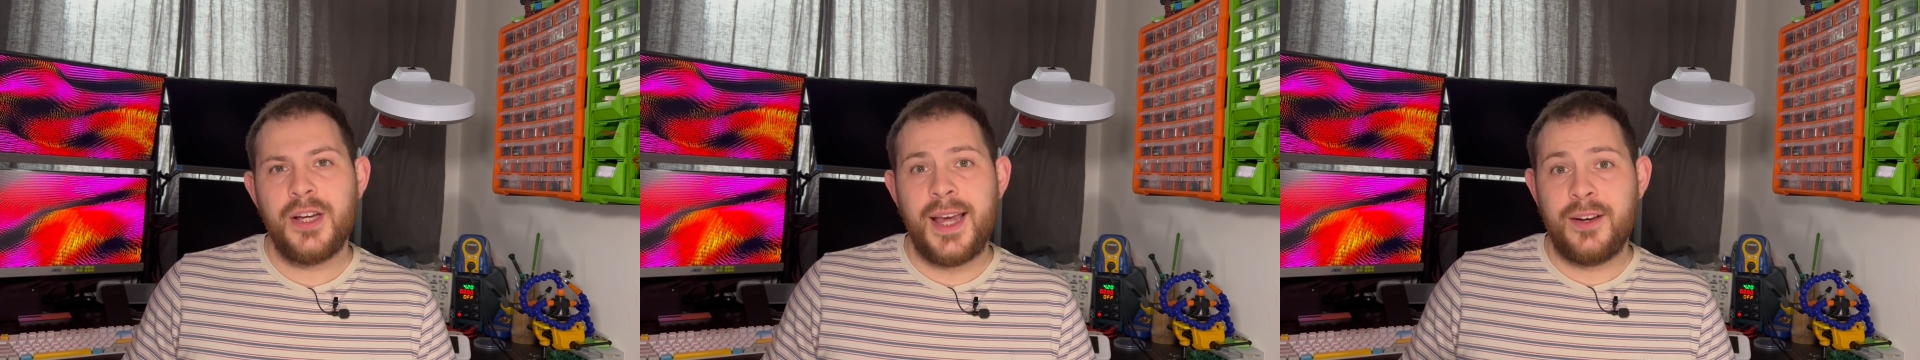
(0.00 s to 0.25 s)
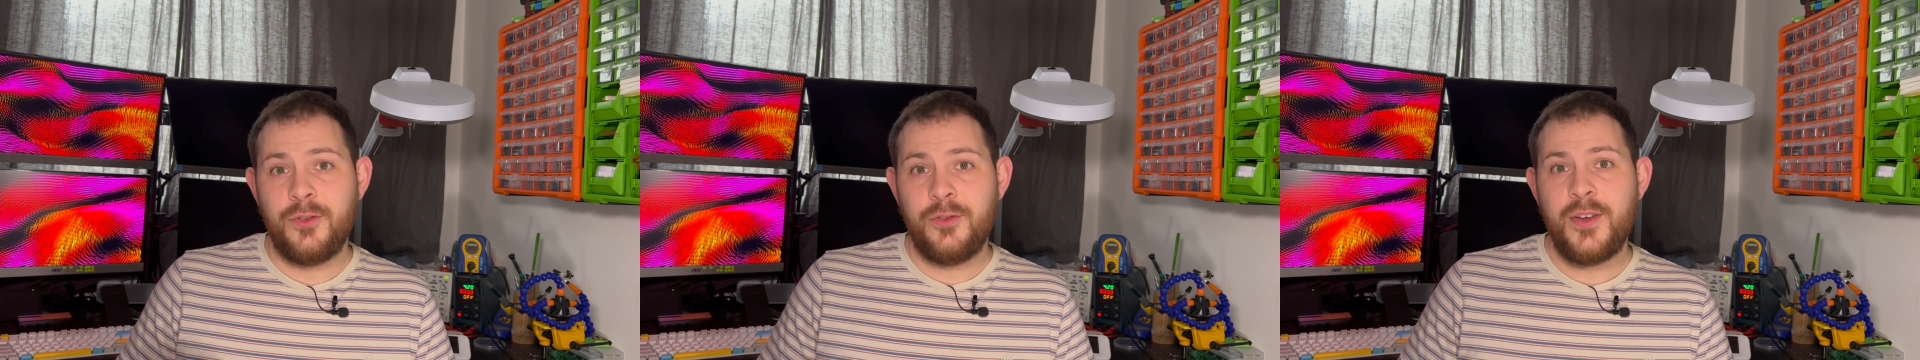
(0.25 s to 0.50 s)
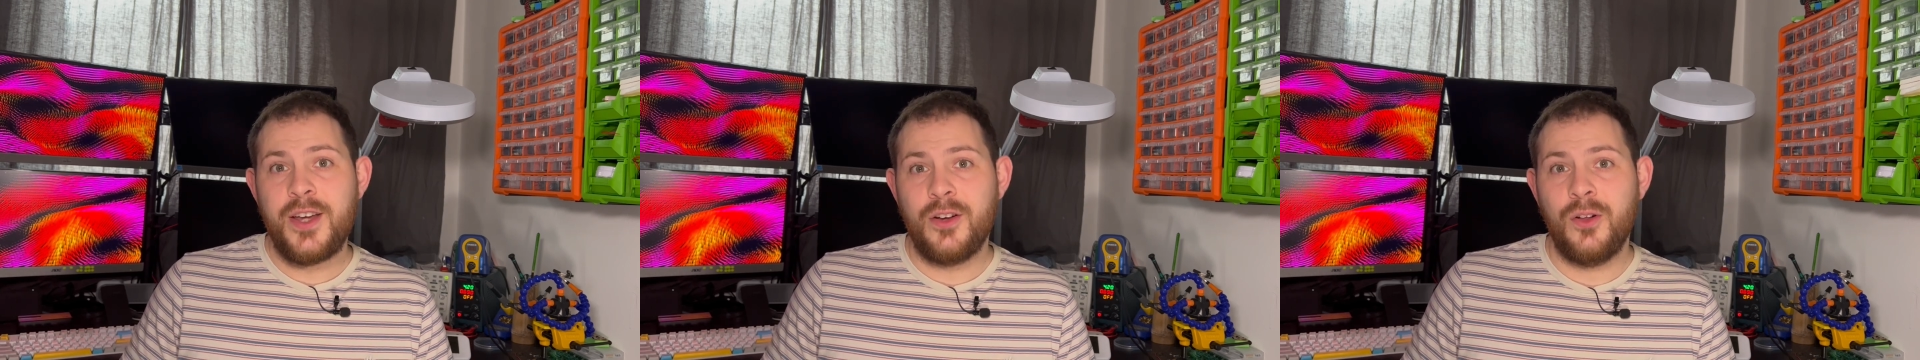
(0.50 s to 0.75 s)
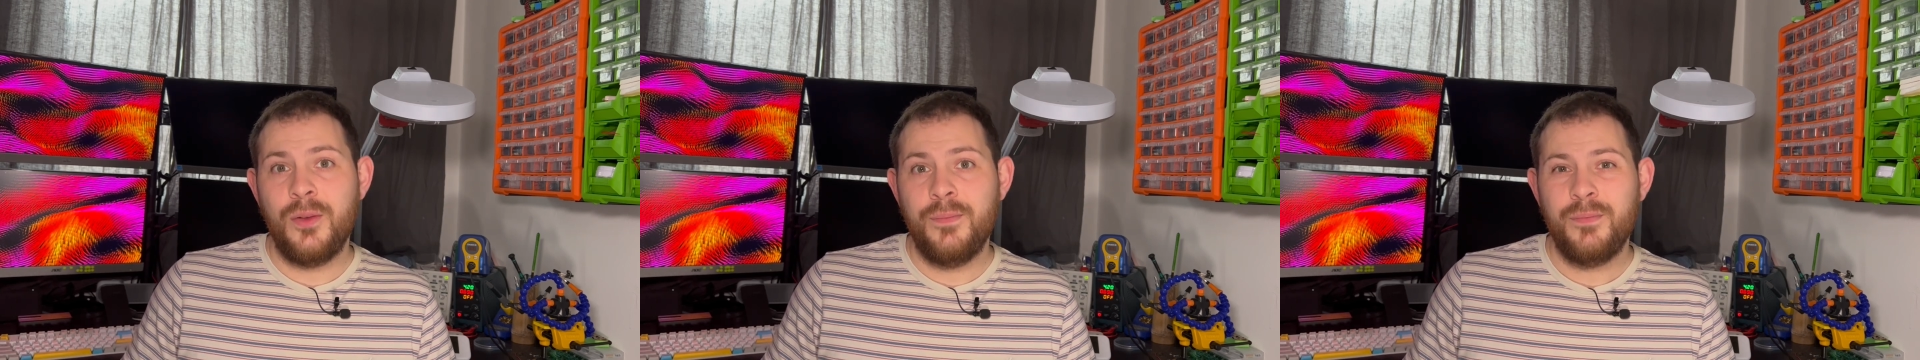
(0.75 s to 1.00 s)
and
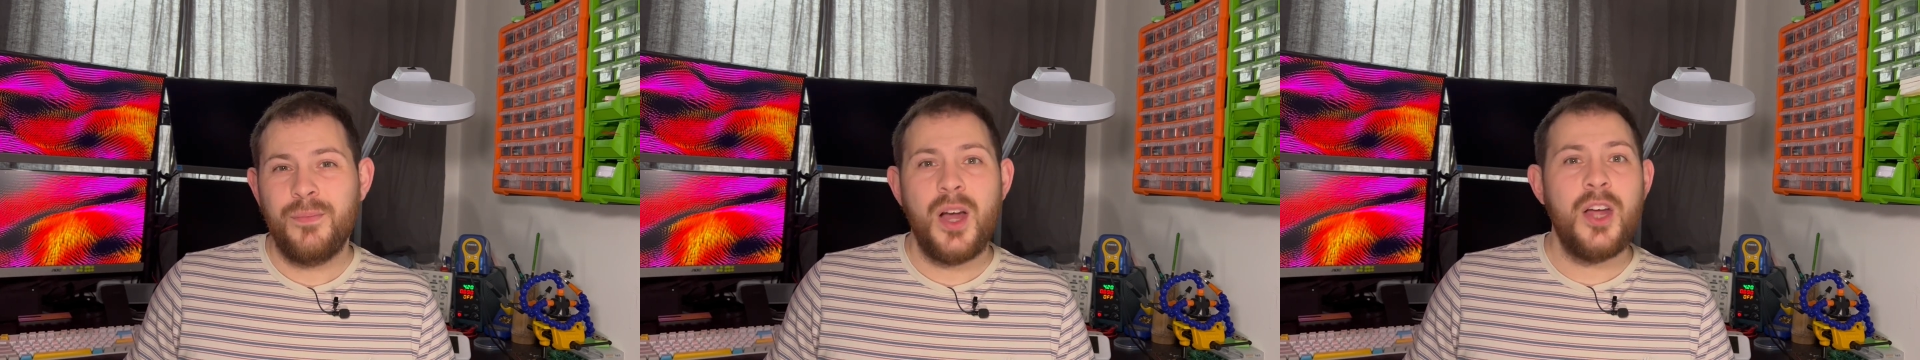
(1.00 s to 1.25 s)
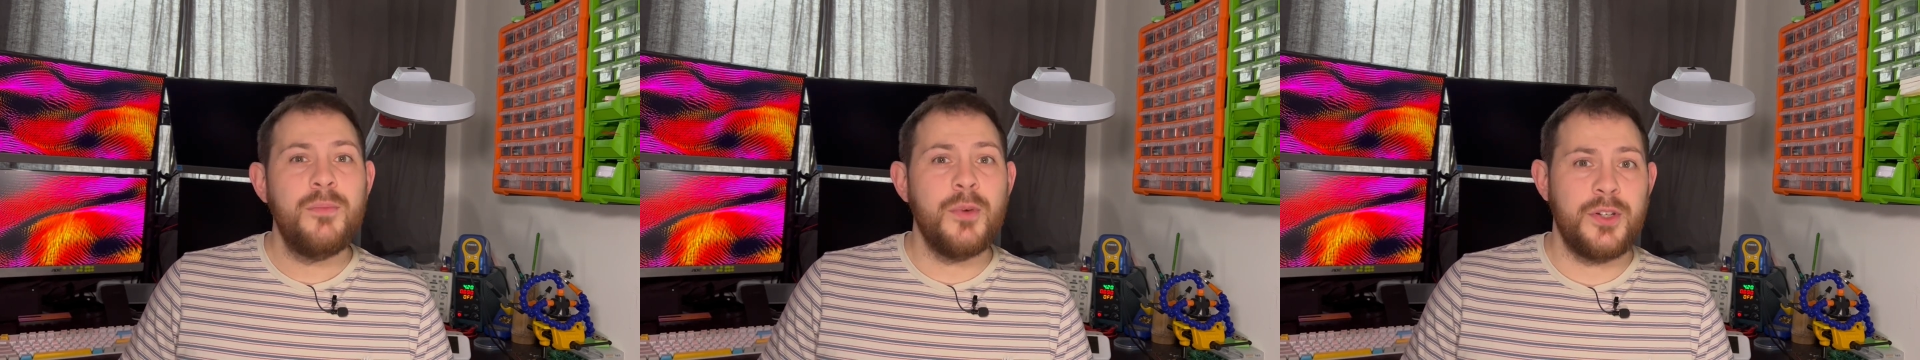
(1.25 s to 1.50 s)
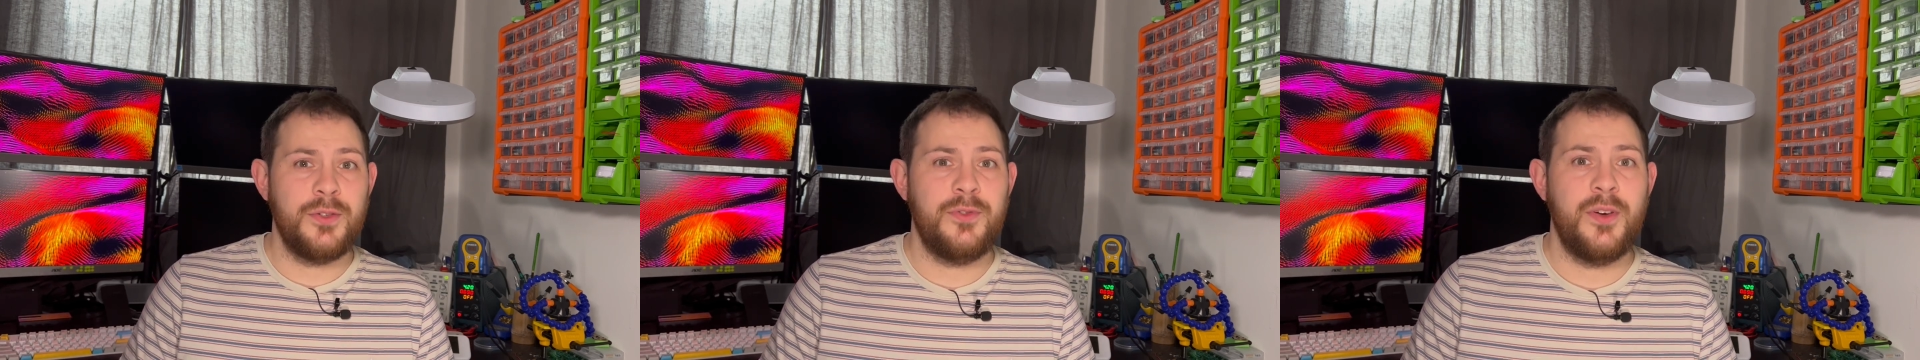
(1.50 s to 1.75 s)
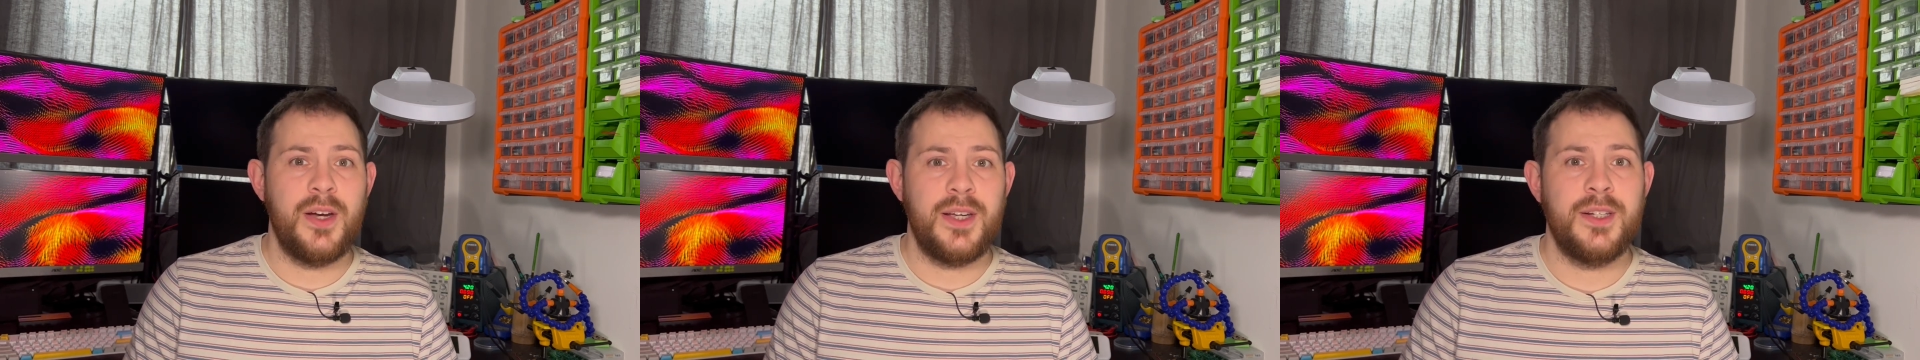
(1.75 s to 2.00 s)
feel
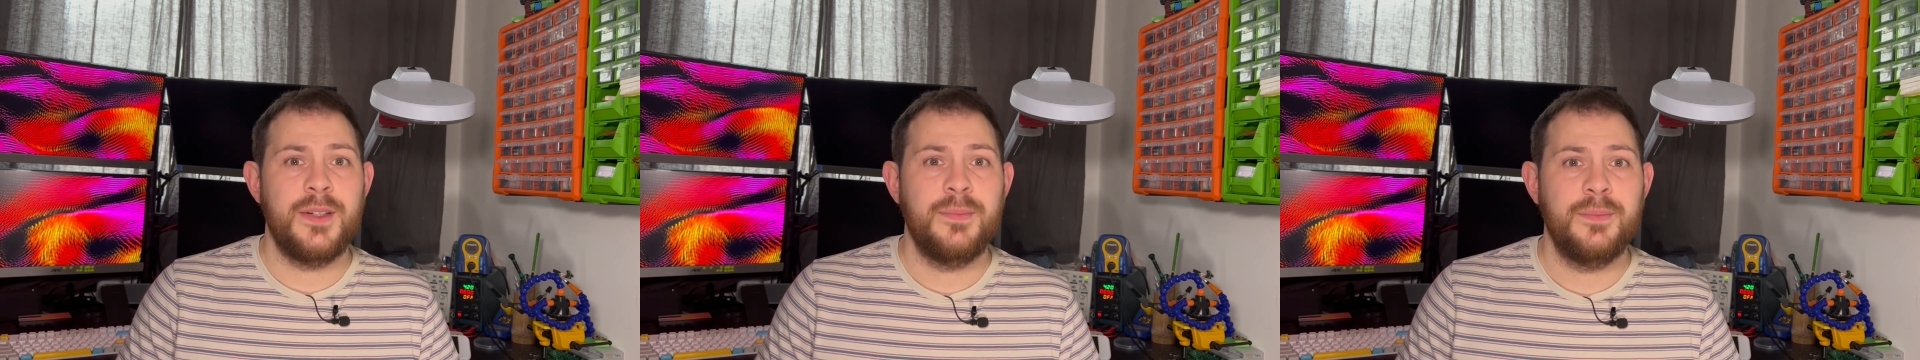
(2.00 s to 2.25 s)
unmodified.